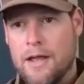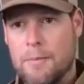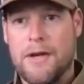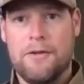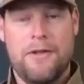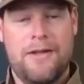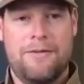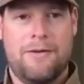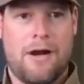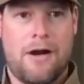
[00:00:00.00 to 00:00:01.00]

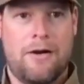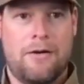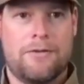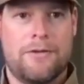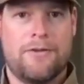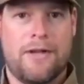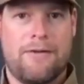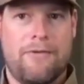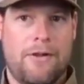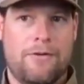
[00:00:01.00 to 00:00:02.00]
Admittedly, just like
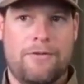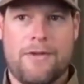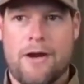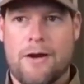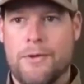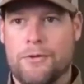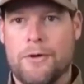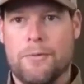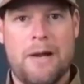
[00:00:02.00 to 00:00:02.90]
every other state, our mule deer